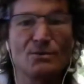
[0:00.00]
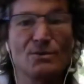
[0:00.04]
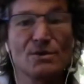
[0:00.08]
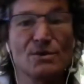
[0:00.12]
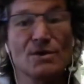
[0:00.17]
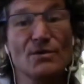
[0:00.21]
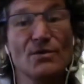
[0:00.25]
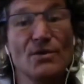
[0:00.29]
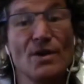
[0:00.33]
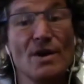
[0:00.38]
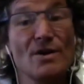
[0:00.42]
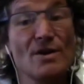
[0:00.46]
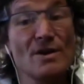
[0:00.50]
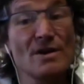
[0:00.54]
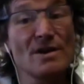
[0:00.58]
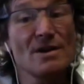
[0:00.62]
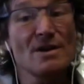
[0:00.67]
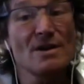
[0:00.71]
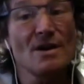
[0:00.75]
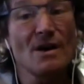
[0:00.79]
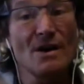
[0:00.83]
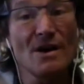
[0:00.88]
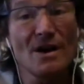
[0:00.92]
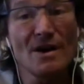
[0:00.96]

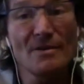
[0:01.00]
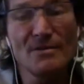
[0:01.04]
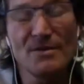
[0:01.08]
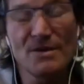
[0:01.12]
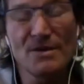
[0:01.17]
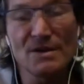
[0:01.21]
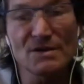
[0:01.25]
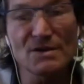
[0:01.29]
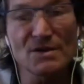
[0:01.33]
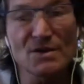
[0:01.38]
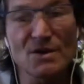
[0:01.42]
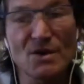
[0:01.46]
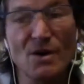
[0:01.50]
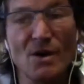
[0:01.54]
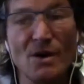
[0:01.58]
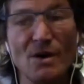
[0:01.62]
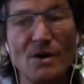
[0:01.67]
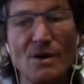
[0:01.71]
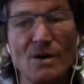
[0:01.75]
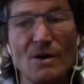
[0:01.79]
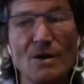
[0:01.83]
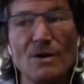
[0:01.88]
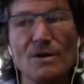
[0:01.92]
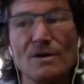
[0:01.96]
very obvious
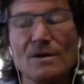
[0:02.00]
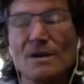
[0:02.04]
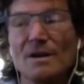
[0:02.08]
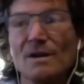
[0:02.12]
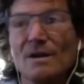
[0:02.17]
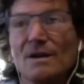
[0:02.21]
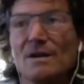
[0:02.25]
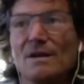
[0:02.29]
call,